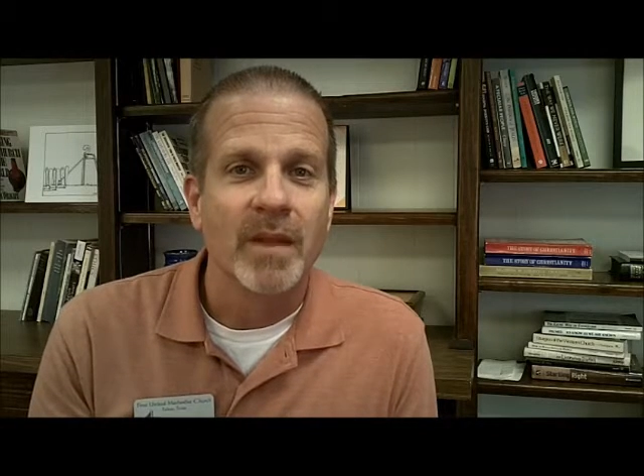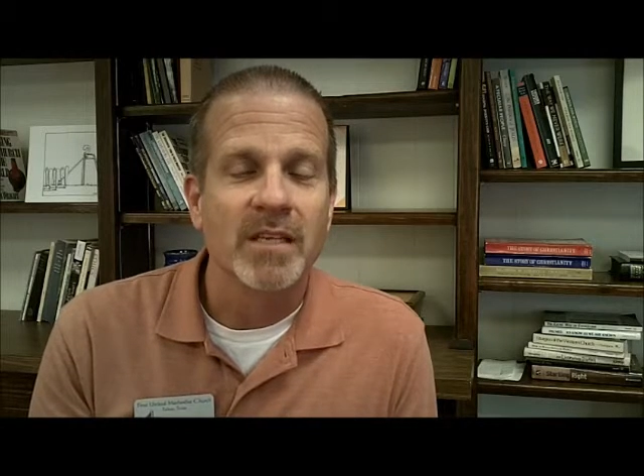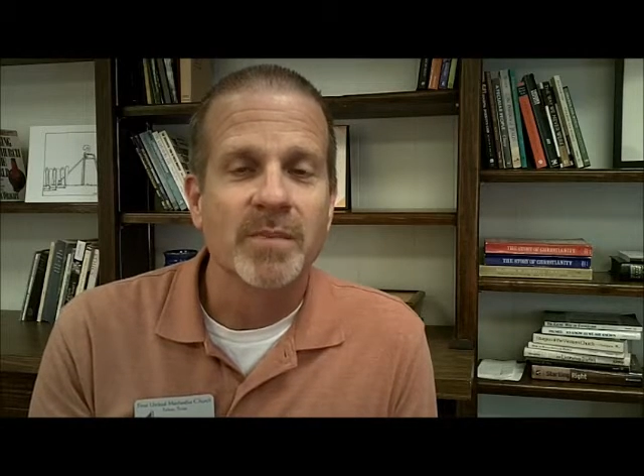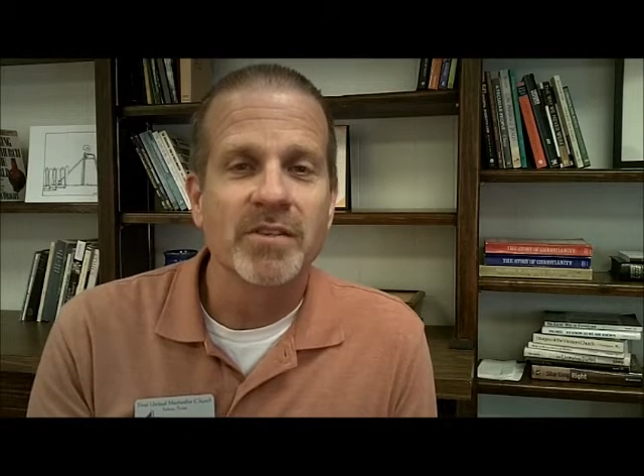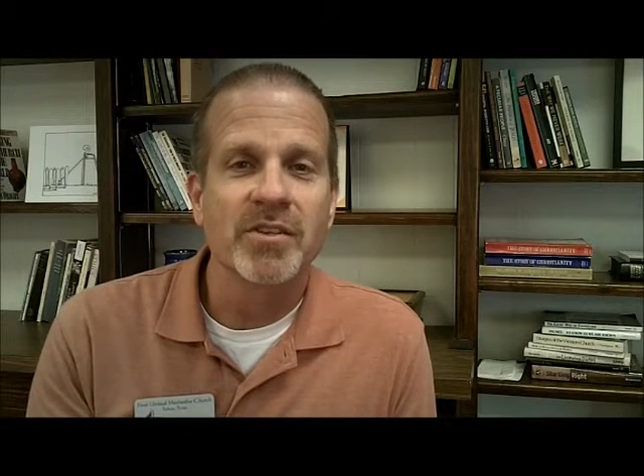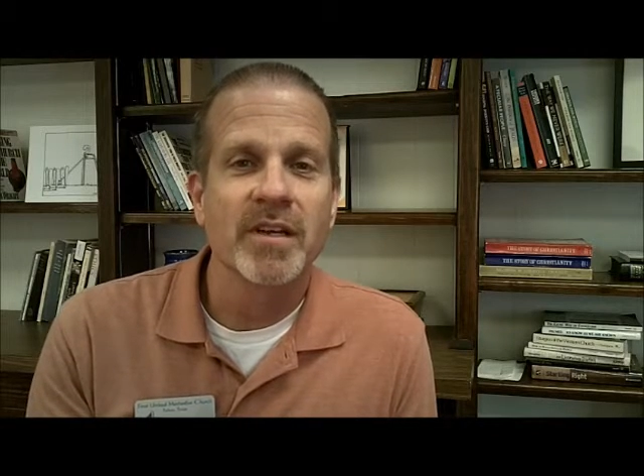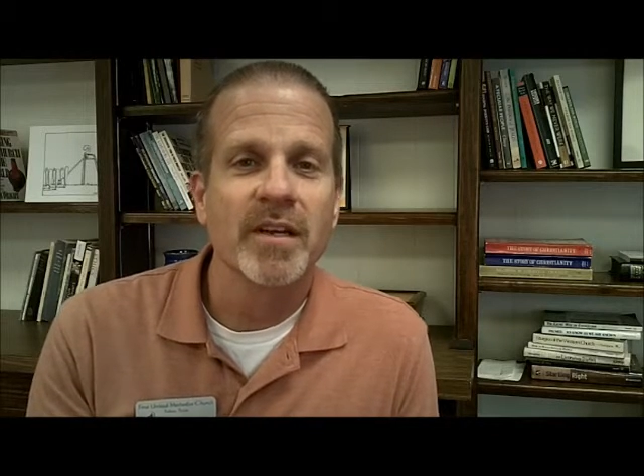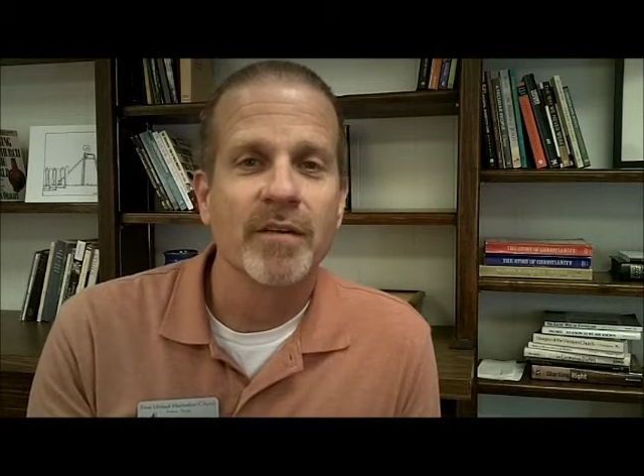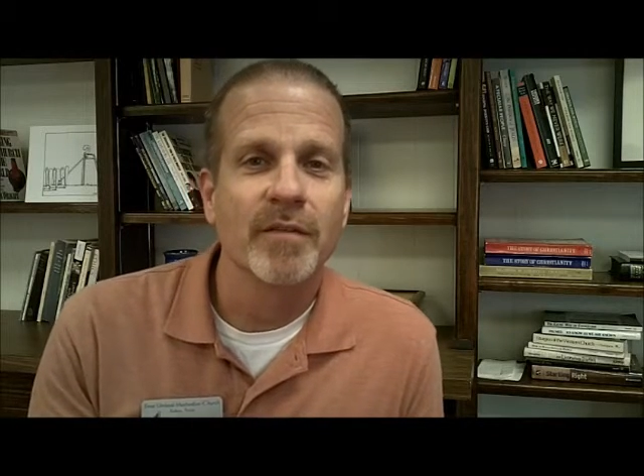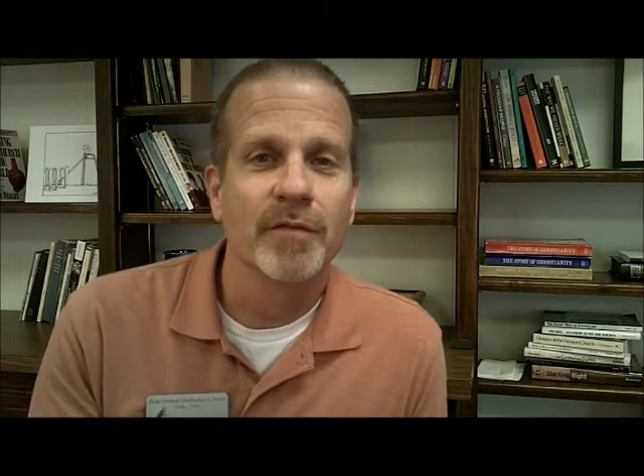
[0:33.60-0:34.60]

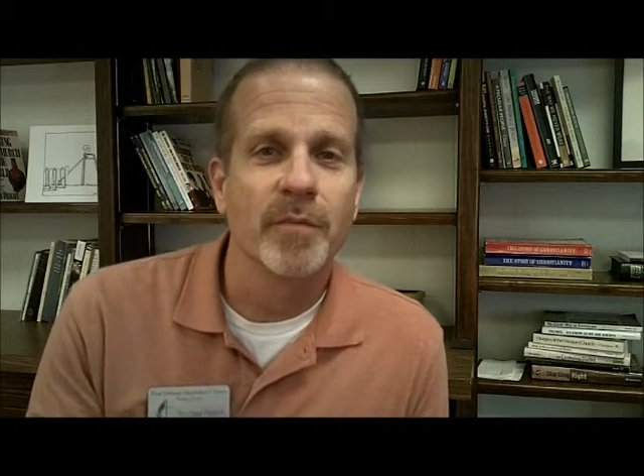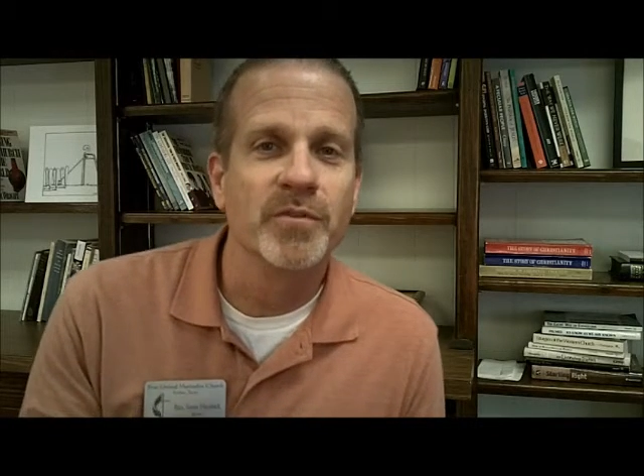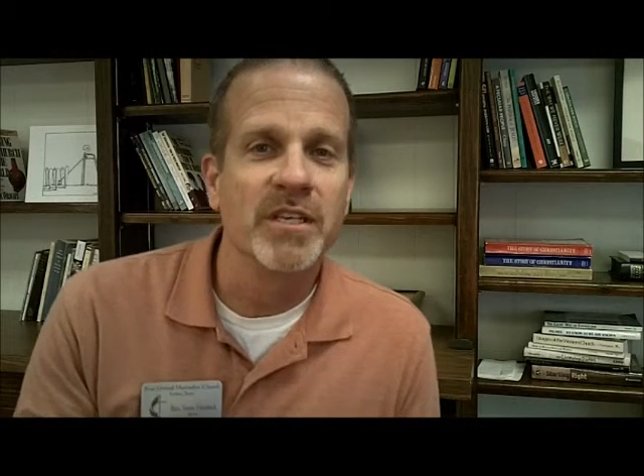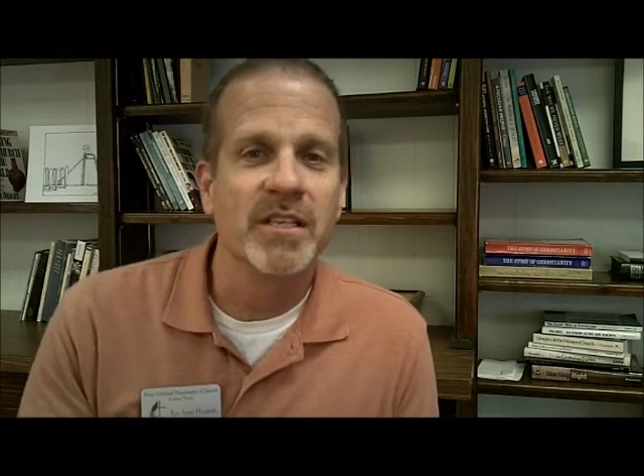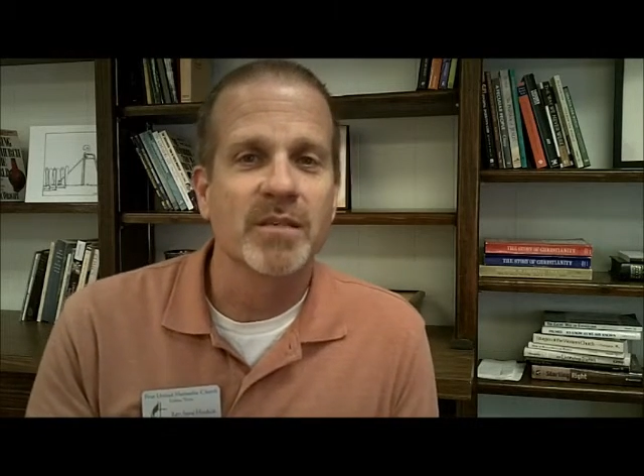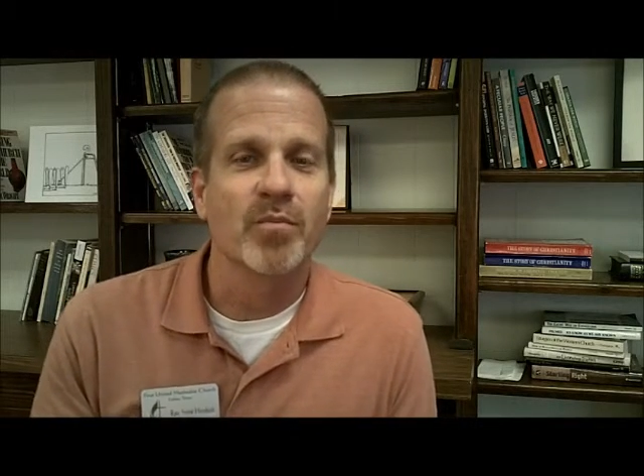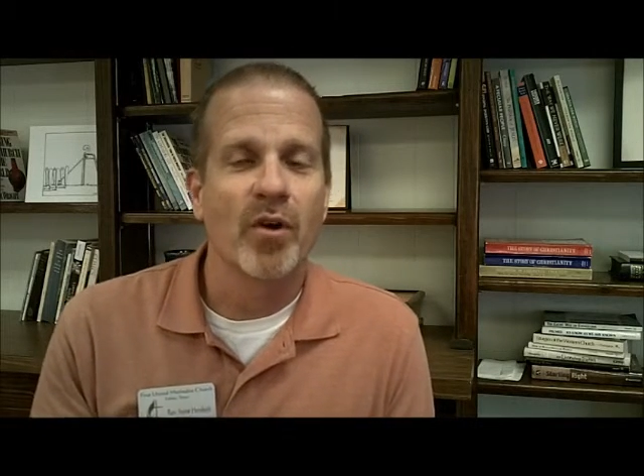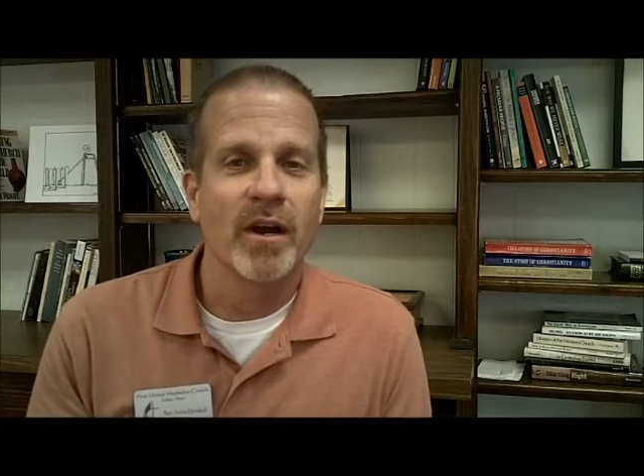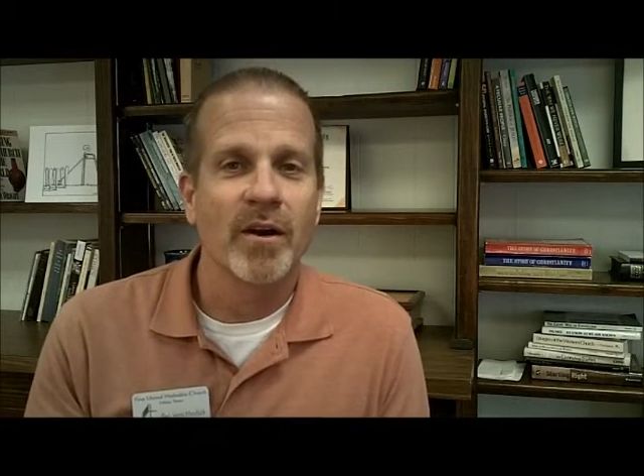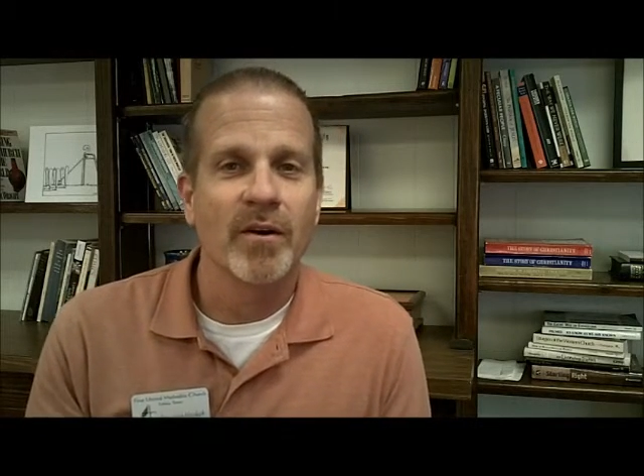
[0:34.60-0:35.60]
especially from Jesus'
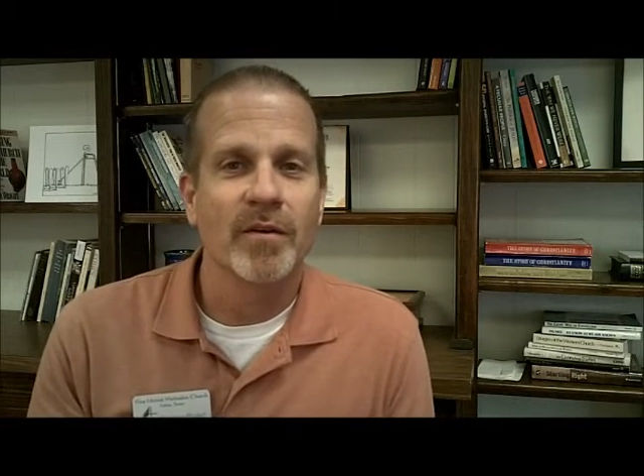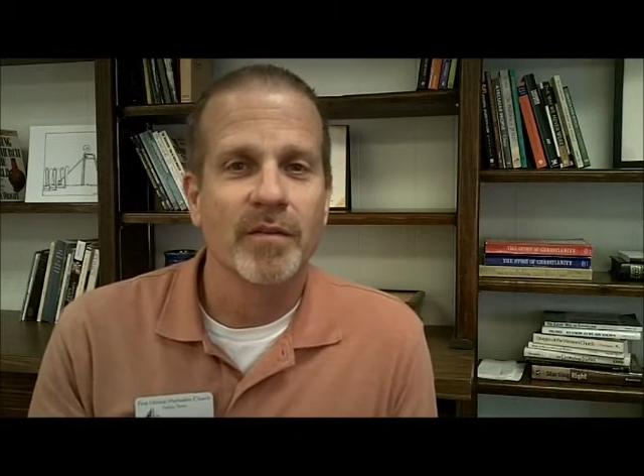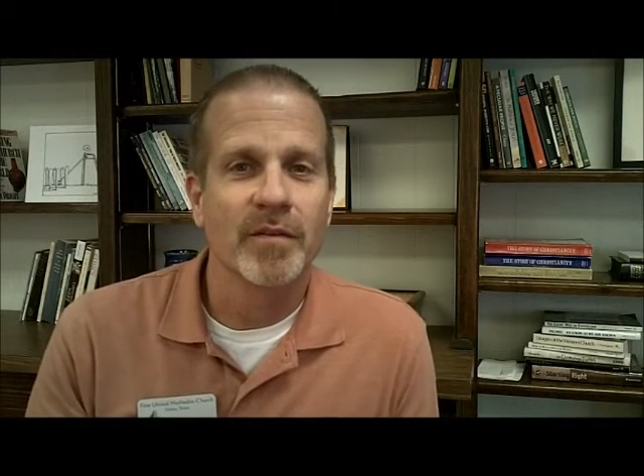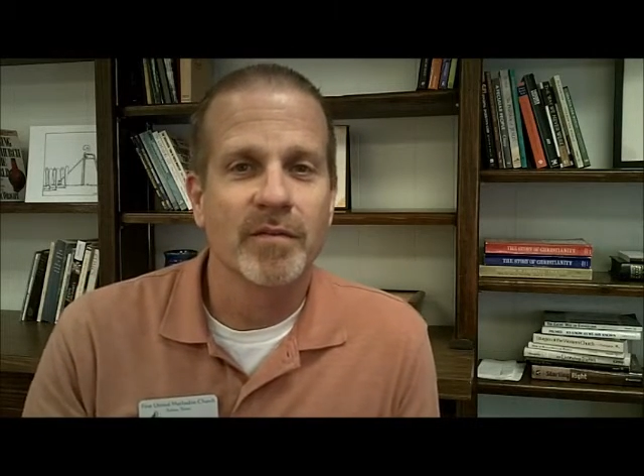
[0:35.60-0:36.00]
prayer